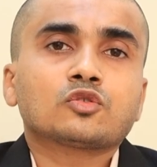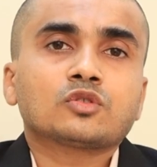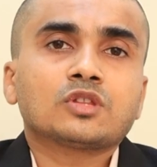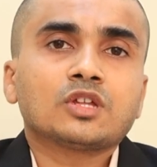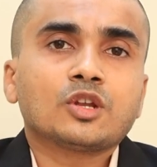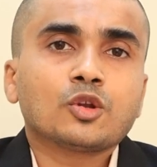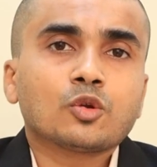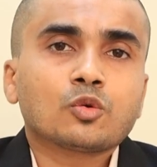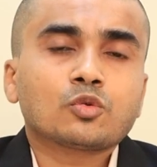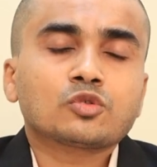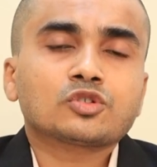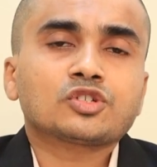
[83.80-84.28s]
So the
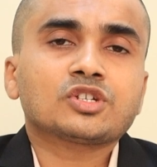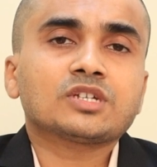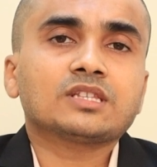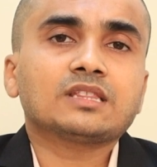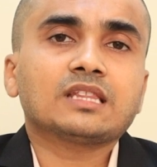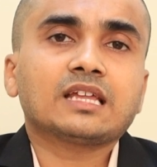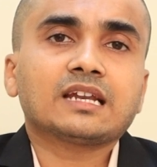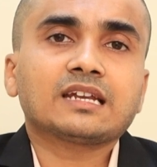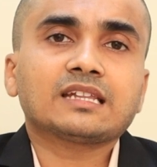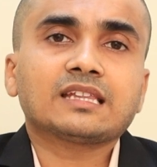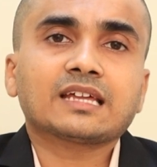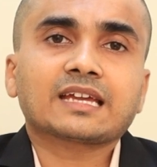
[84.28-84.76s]

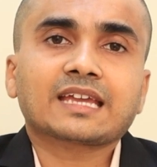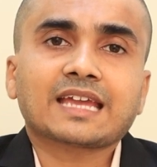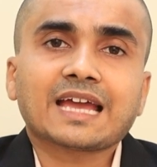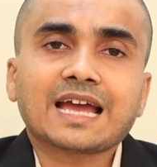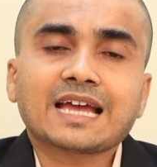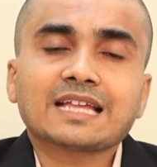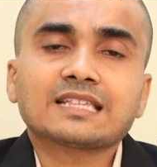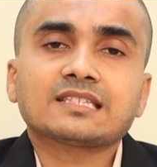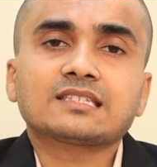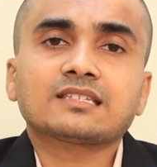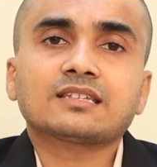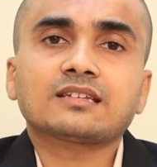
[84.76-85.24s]
notion that the
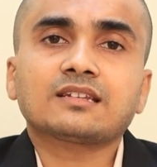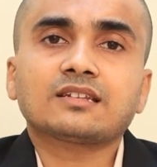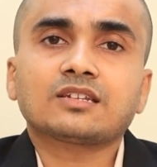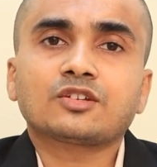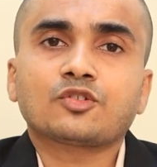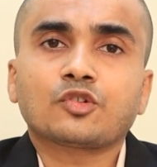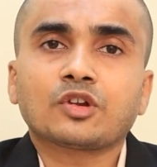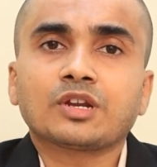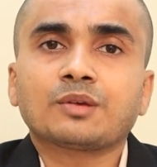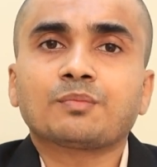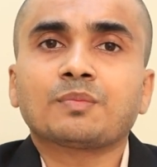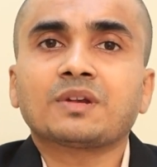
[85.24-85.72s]
cancer
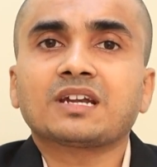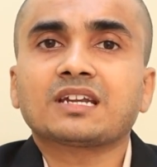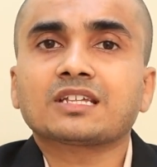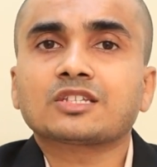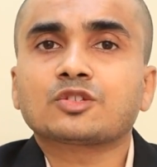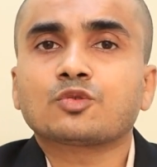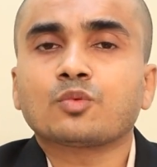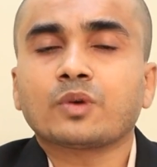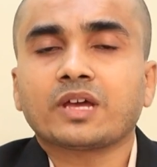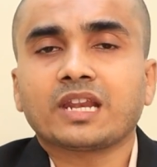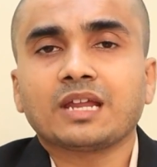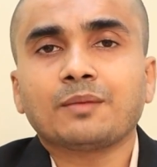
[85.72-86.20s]
treatment
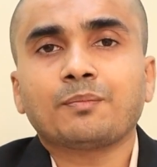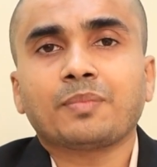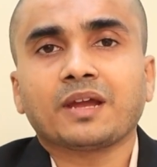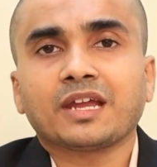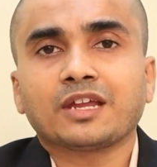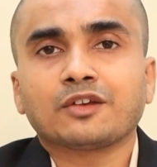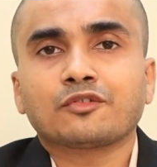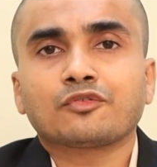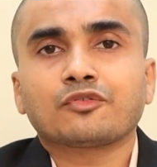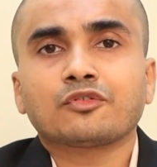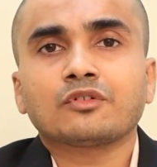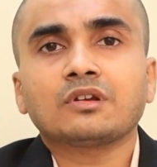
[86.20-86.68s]
is very
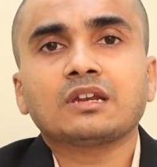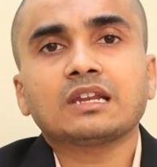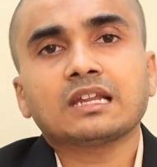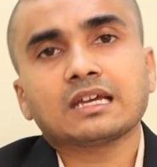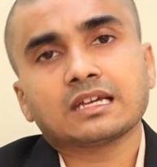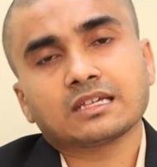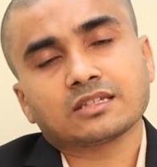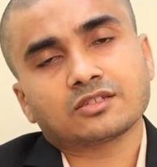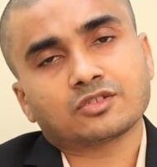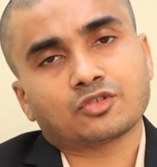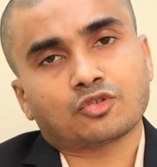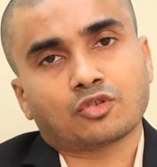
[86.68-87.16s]
painful
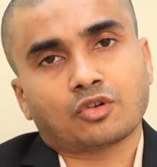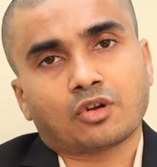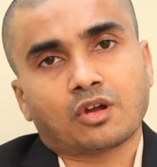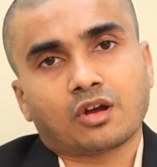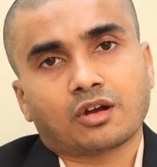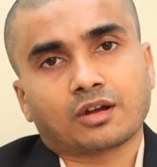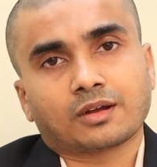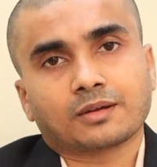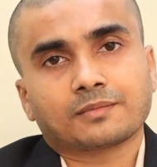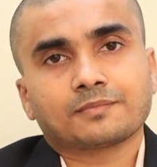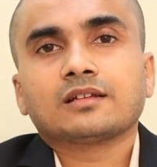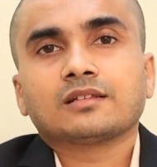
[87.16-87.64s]
is
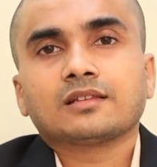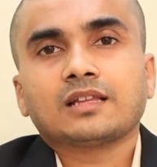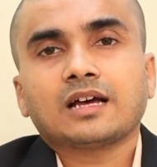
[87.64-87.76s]
wrong.